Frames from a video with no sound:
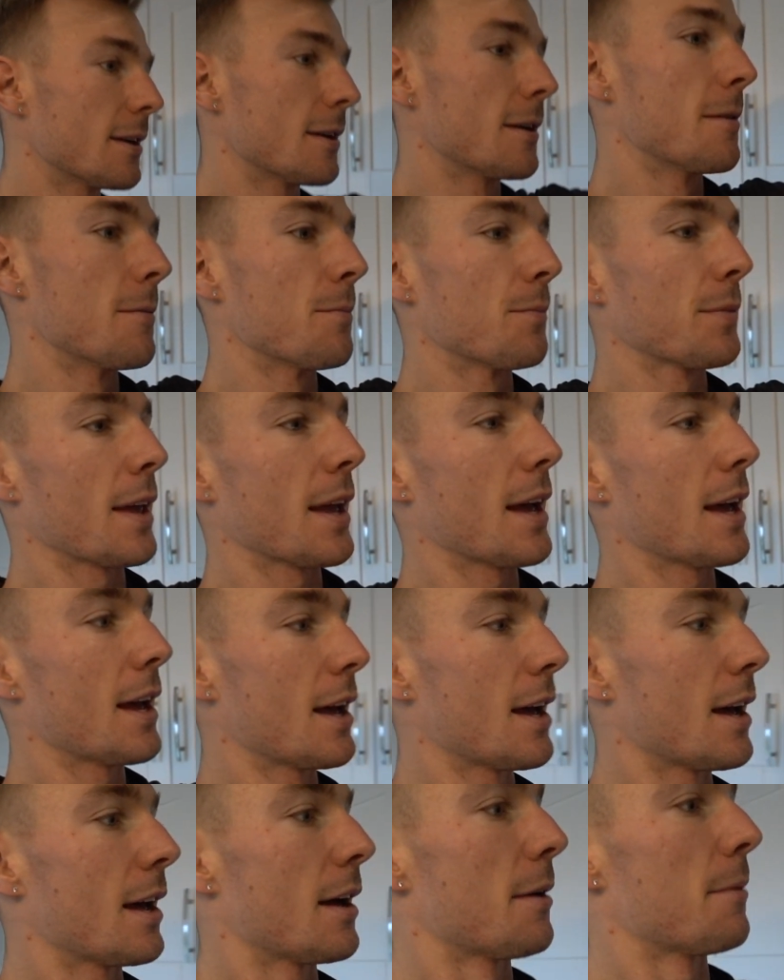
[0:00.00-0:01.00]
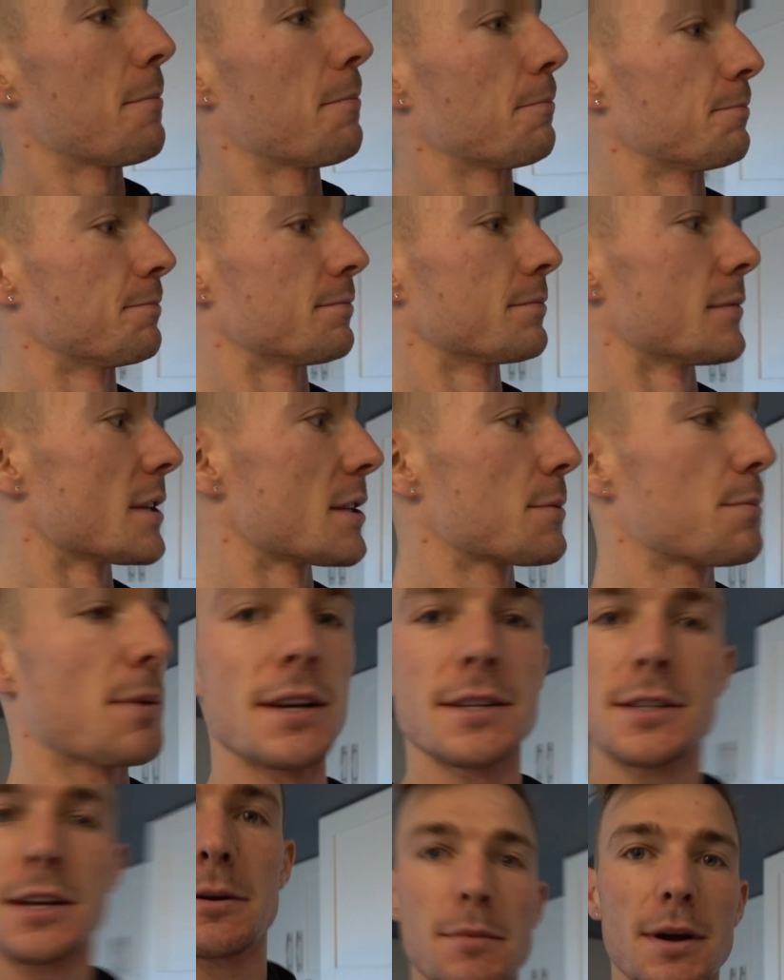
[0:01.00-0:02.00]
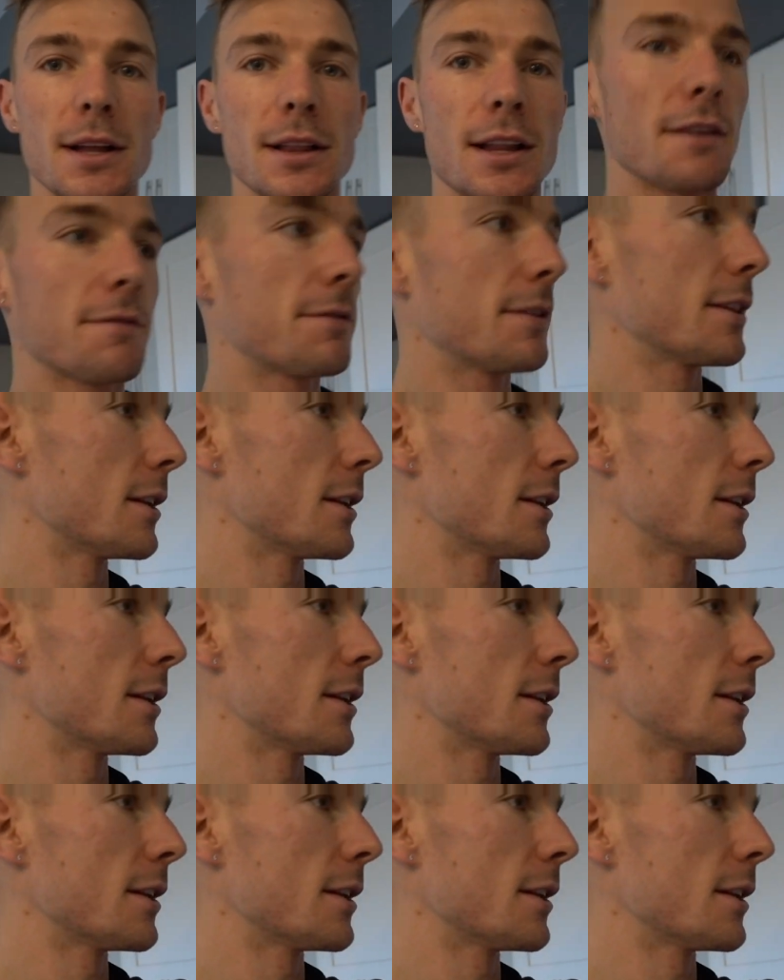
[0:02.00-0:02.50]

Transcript: and um, spice up my life a